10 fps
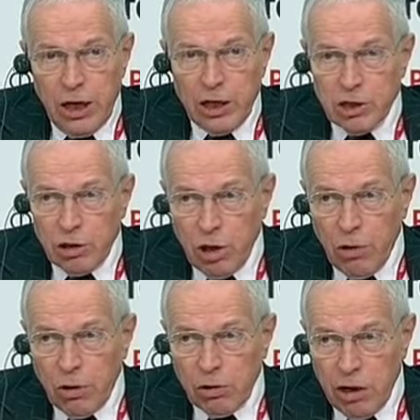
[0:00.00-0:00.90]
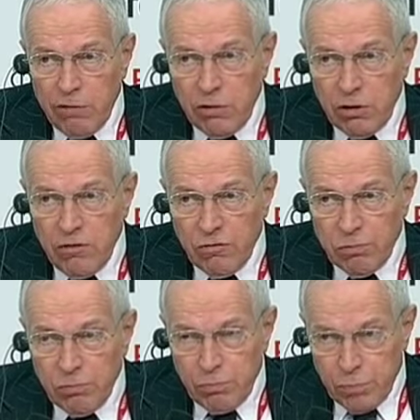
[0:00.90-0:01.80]
is a lower level of
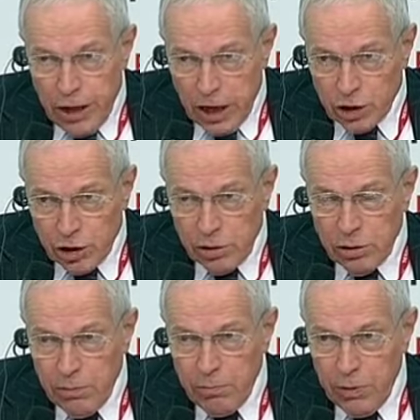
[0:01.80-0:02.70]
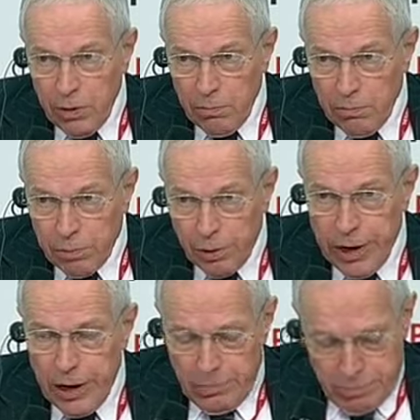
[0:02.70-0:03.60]
production per
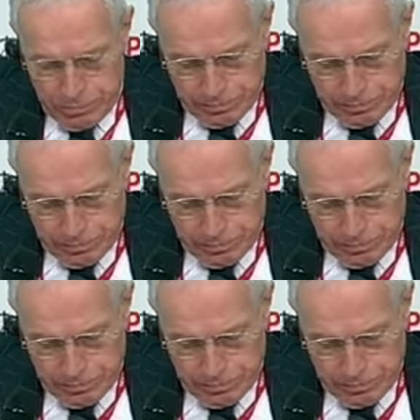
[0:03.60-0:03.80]
annum.